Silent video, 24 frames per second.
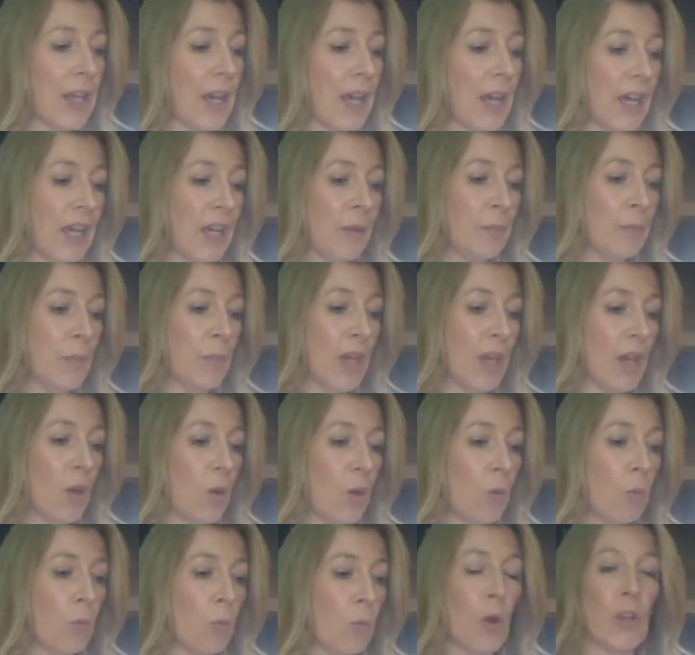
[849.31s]
Um,
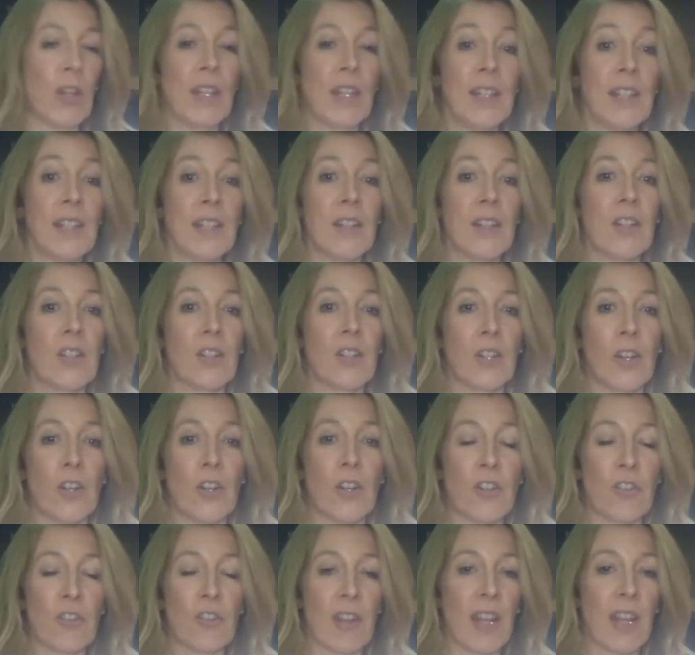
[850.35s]
what is the
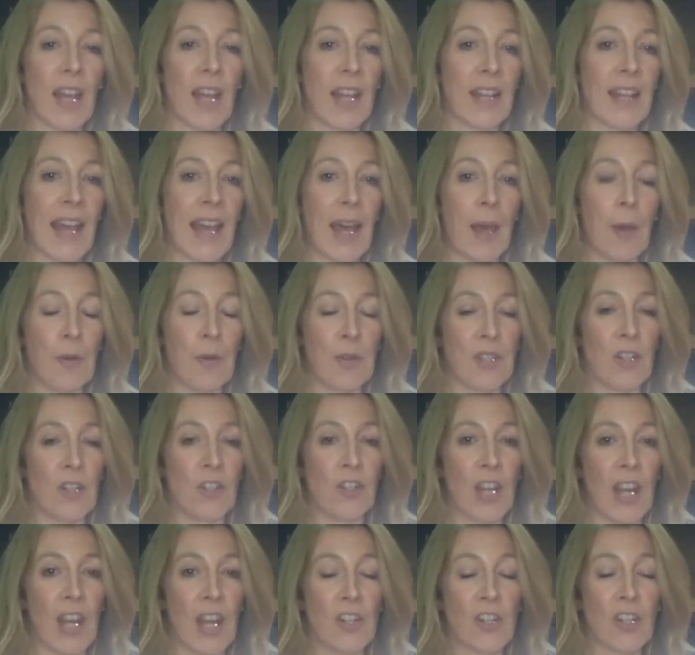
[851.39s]
surgery and how has it
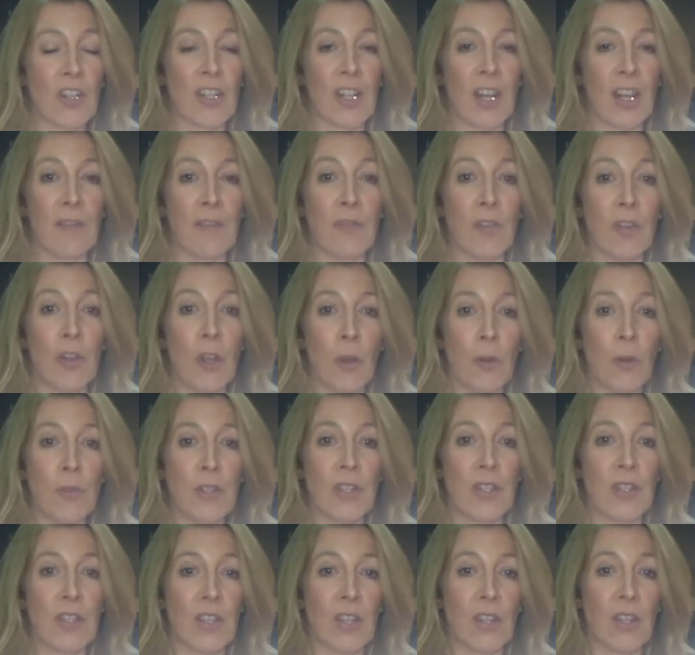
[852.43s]
changed? Because I've
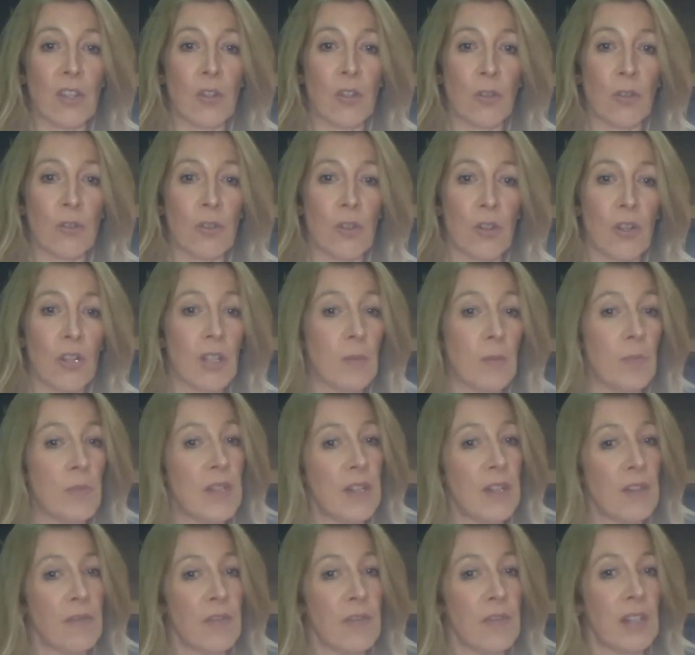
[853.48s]
noticed that you're doing them
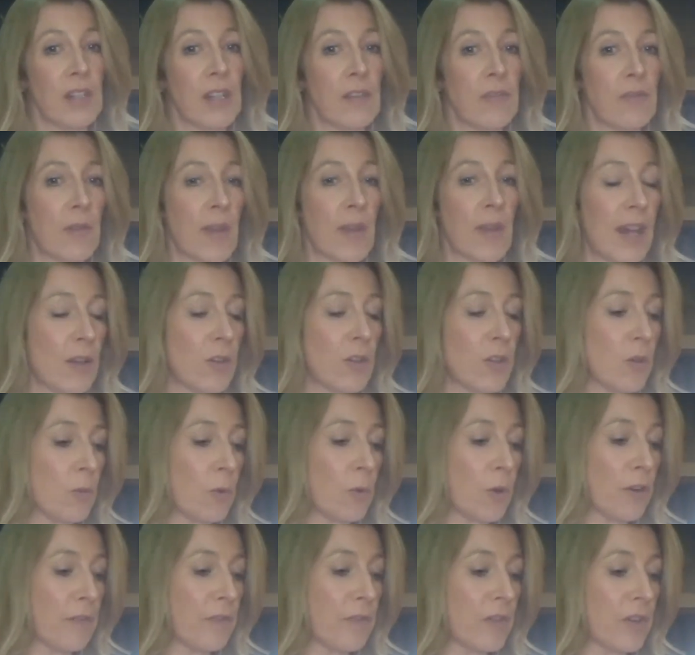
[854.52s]
differently from how you
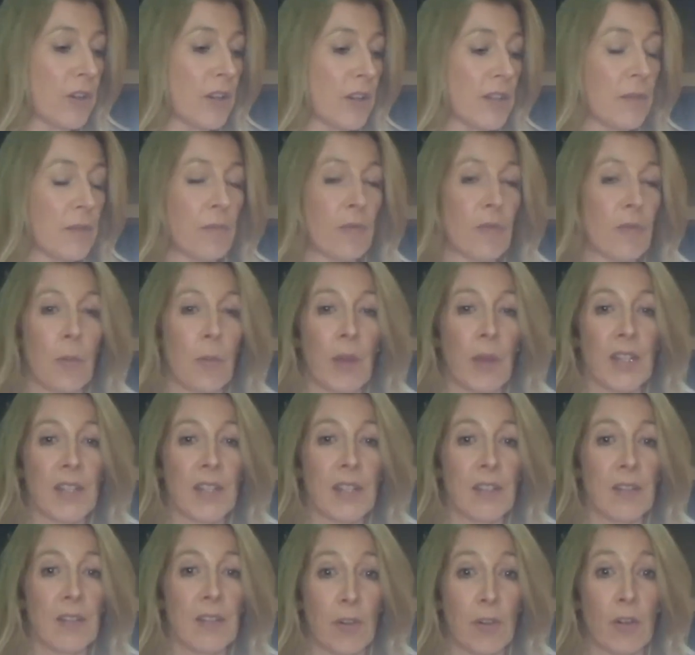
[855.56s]
were for from
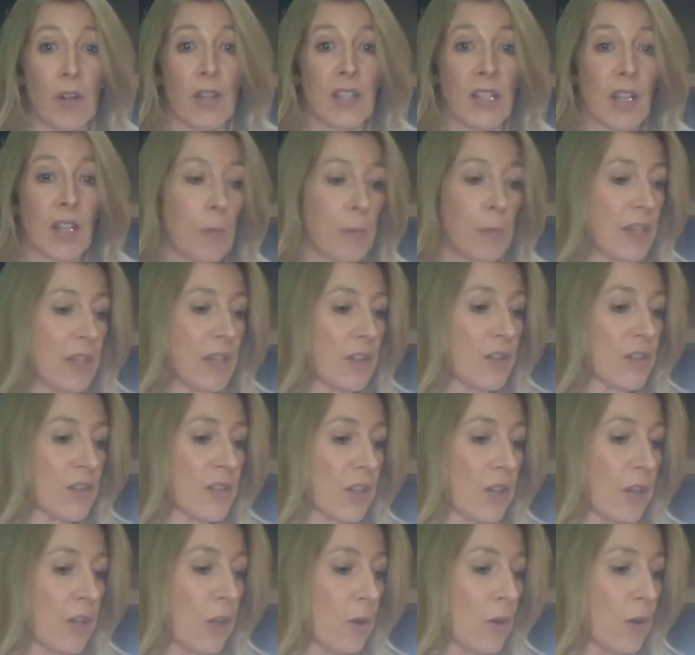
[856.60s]
us for us a couple of years
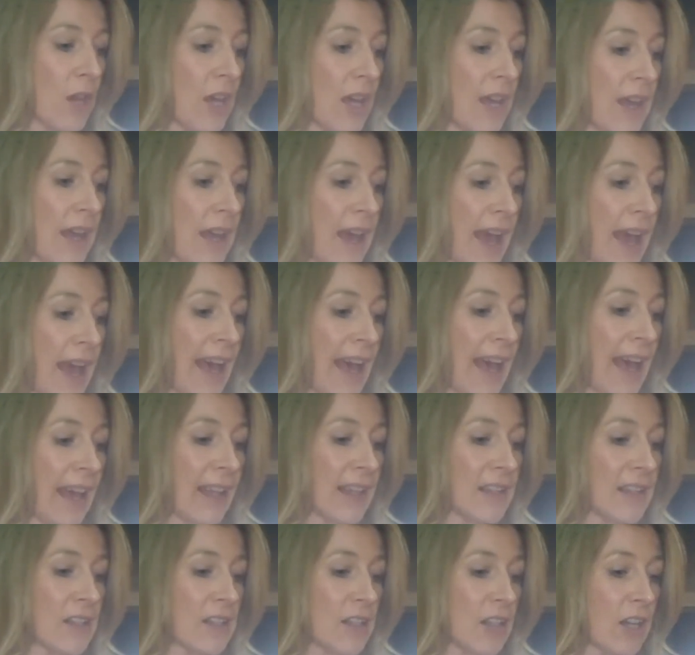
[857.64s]
ago.
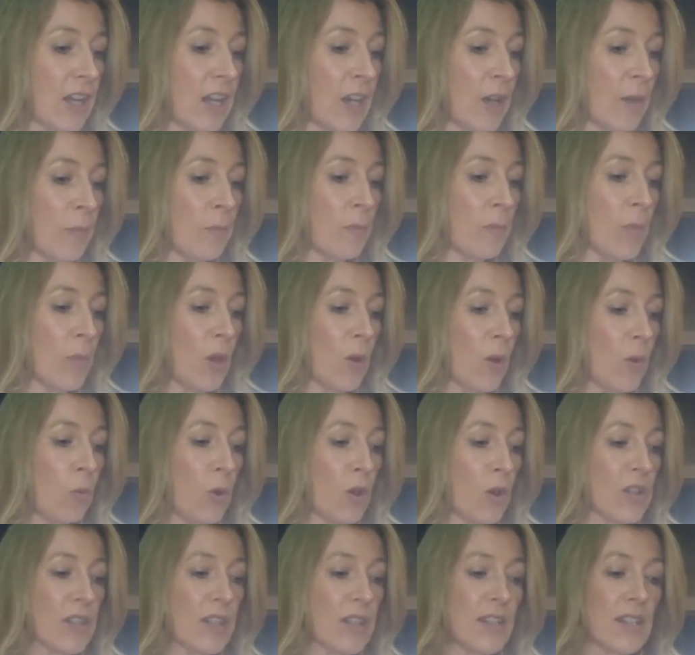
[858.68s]
And um,
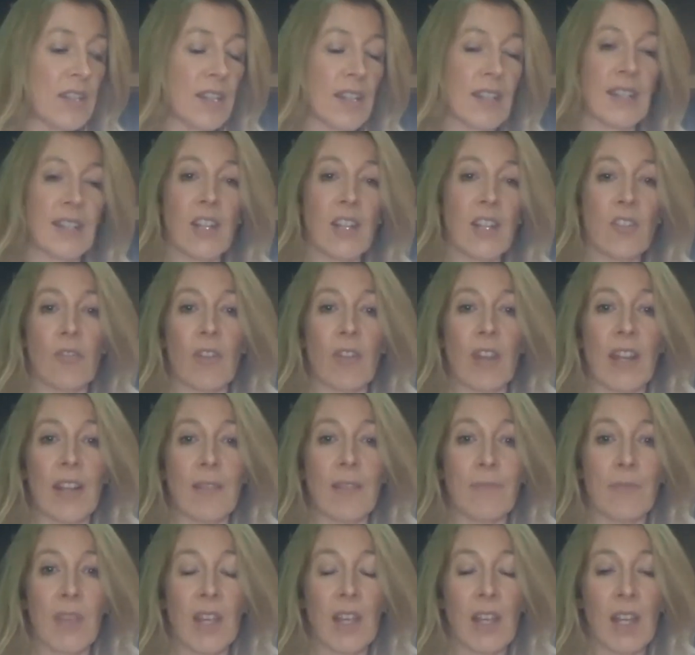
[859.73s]
what's the success
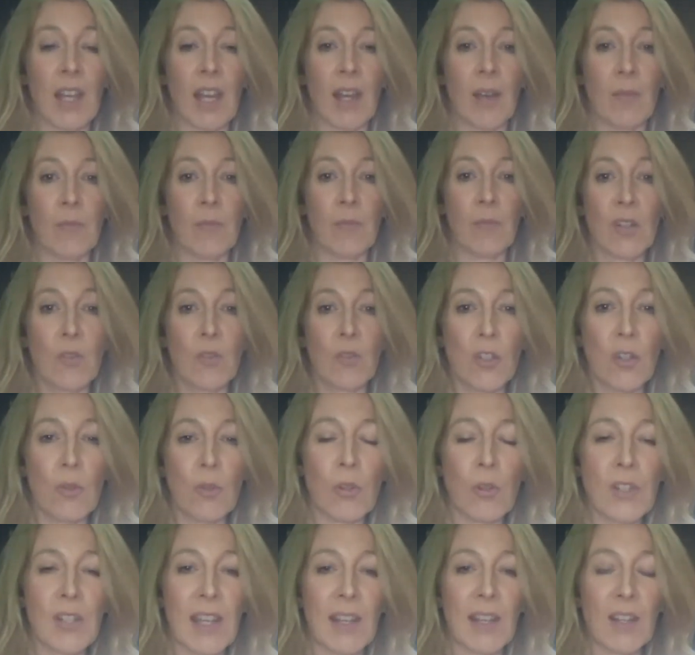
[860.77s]
rate? Um, so, do you
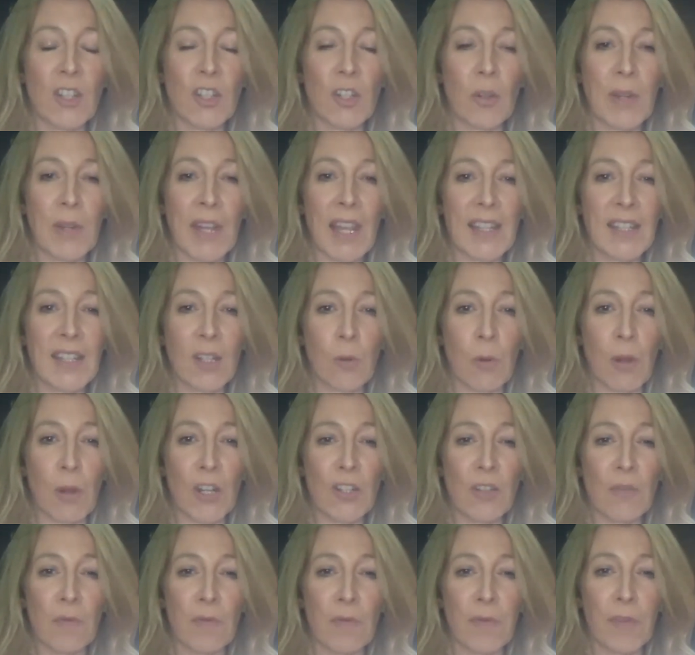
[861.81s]
want to? Shall we ask the
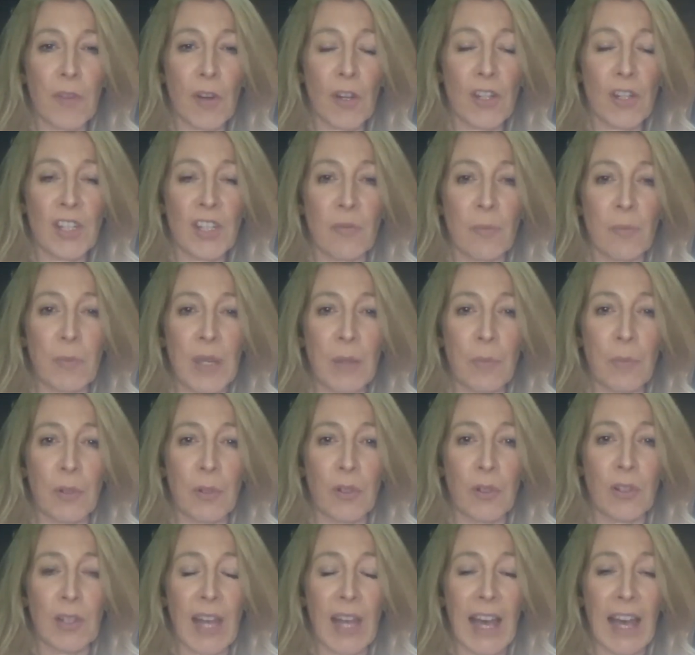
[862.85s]
question first if
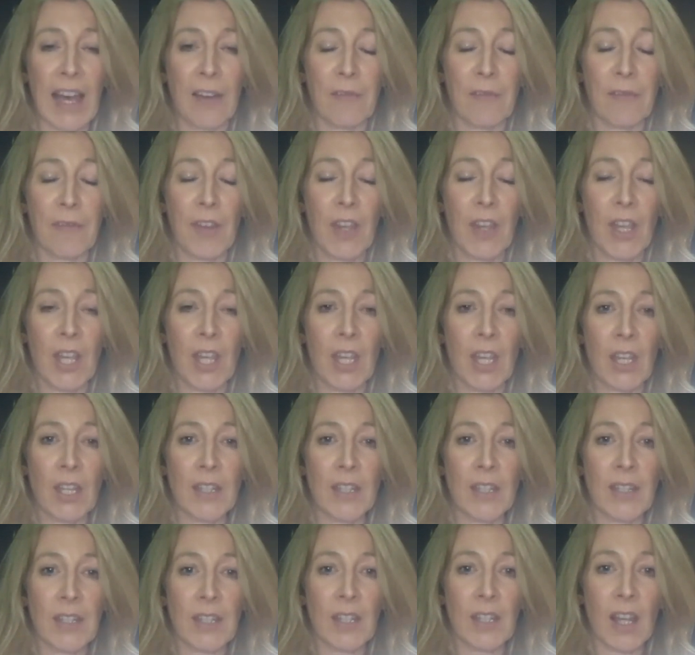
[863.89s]
people have
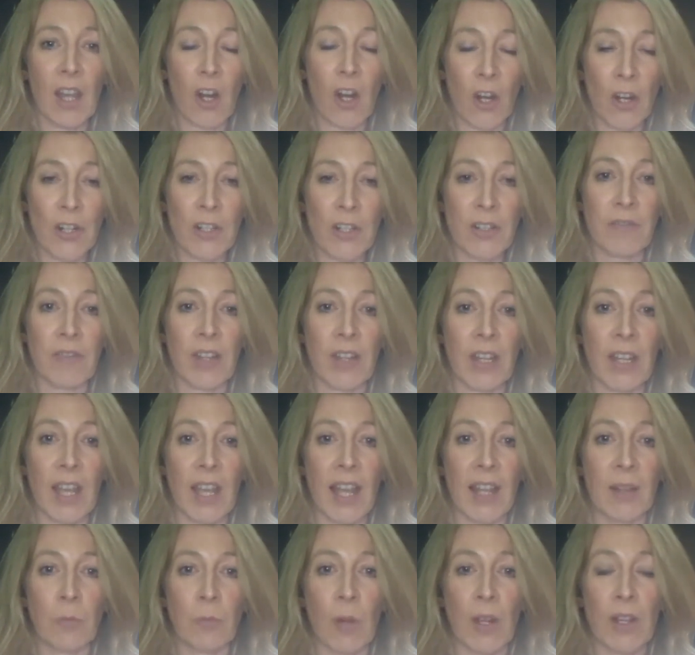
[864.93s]
heard of it
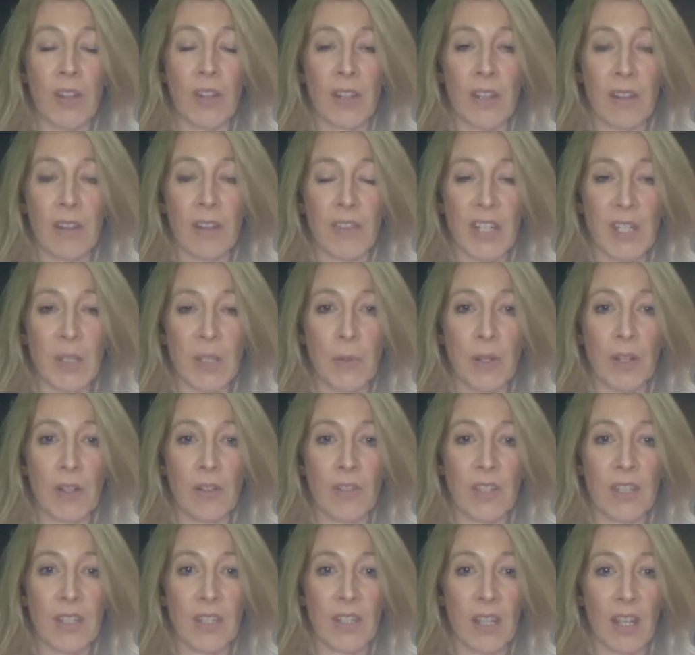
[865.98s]
and whether they've
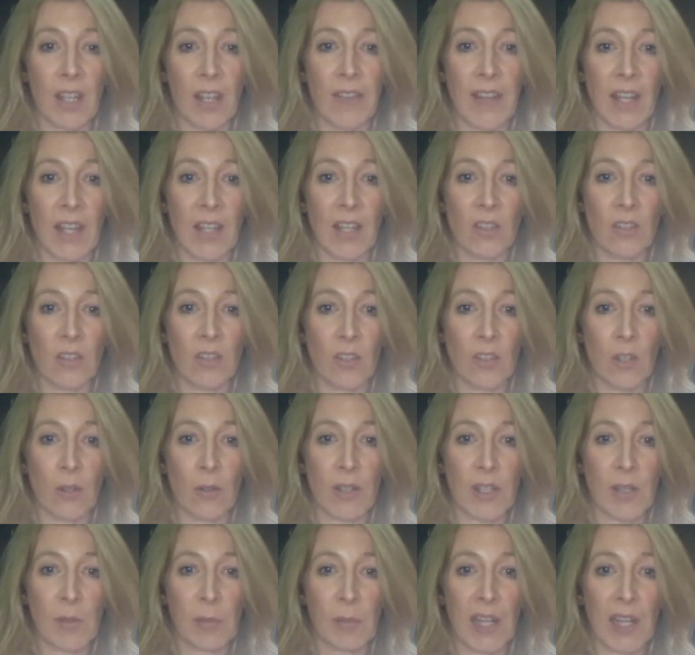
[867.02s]
experienced it, and then you
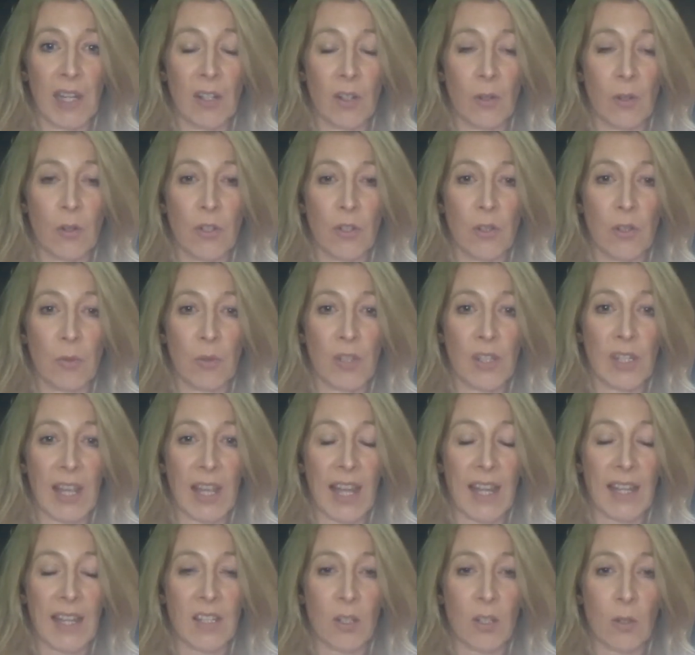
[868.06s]
explain it, or do you want
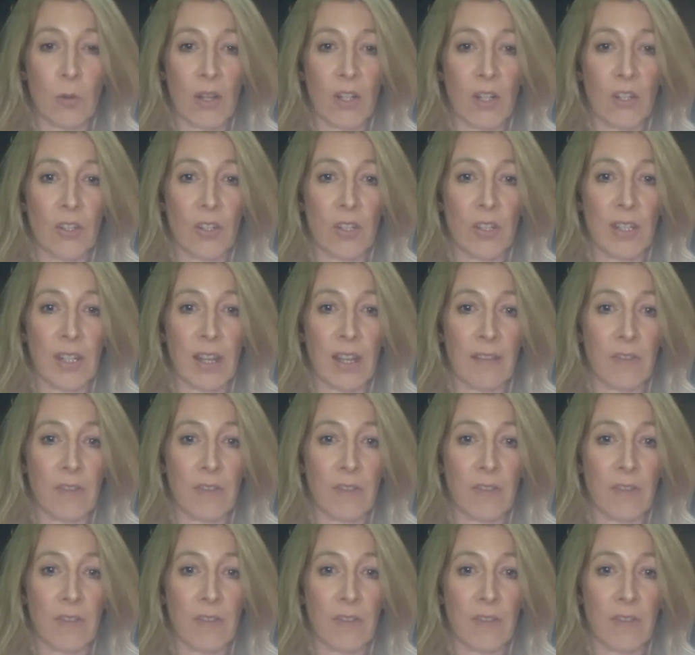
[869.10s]
to ask the question